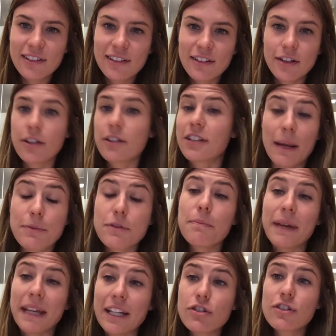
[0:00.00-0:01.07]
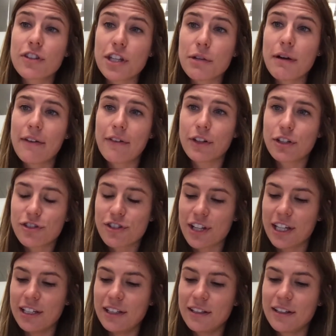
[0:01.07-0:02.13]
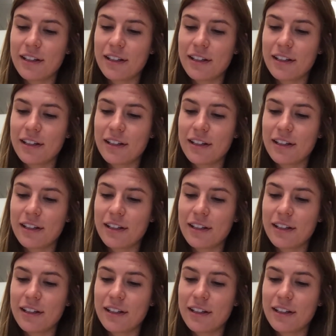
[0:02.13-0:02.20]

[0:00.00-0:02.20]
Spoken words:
the types of pages that you have on your site,